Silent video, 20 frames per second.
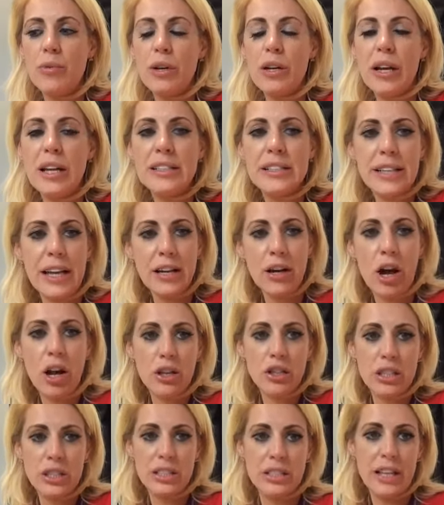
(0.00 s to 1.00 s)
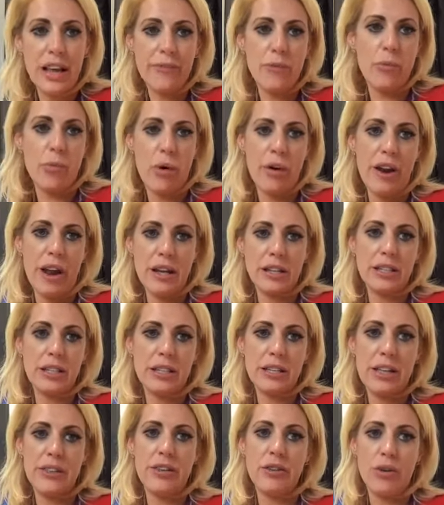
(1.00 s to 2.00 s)
in psychology, there's never one
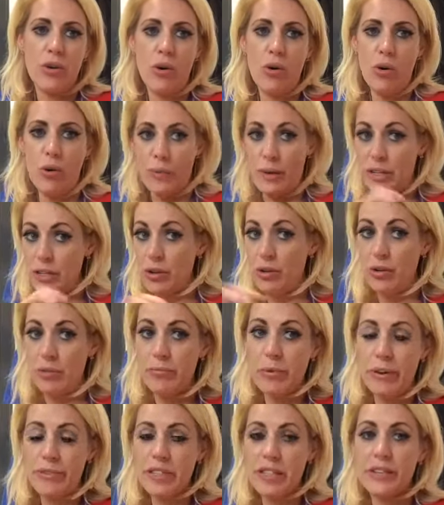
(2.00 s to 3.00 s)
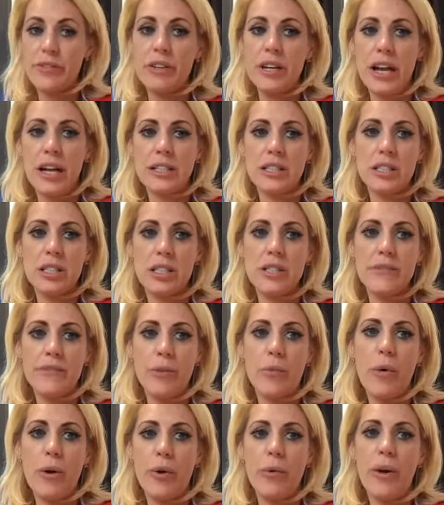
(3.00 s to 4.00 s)
answer. There are always a number of different answers
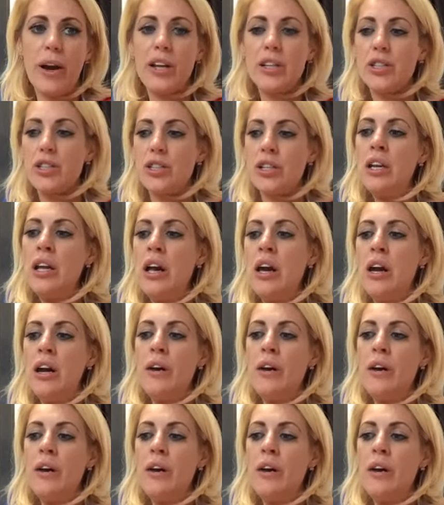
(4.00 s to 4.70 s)
for one question.